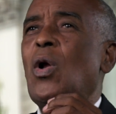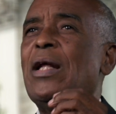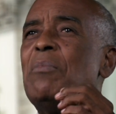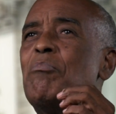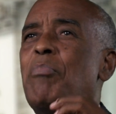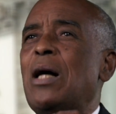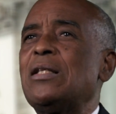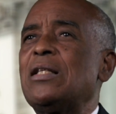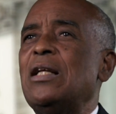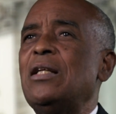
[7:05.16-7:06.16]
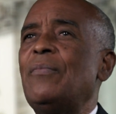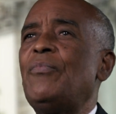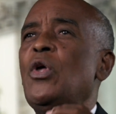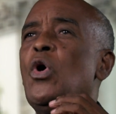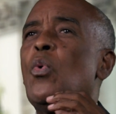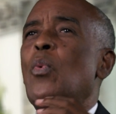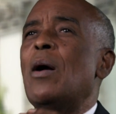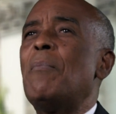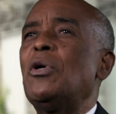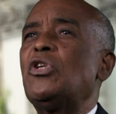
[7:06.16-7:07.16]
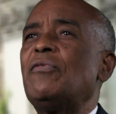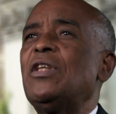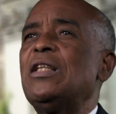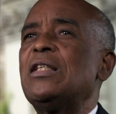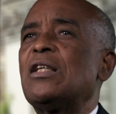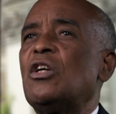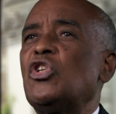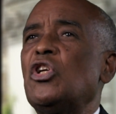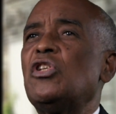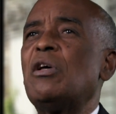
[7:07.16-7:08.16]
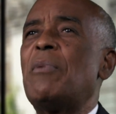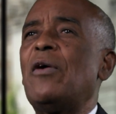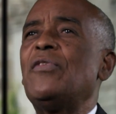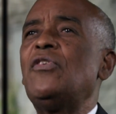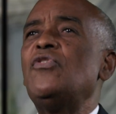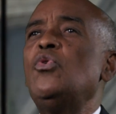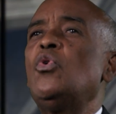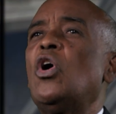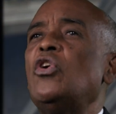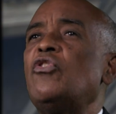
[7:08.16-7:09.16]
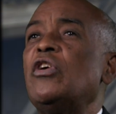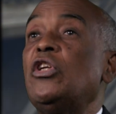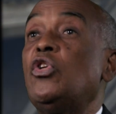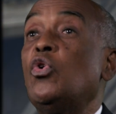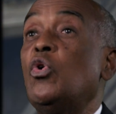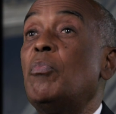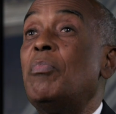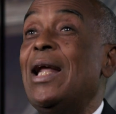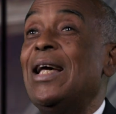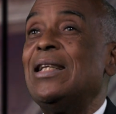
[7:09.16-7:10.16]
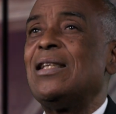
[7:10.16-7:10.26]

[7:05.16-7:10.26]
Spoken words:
in Boston, where much of the discussions about this new country took place.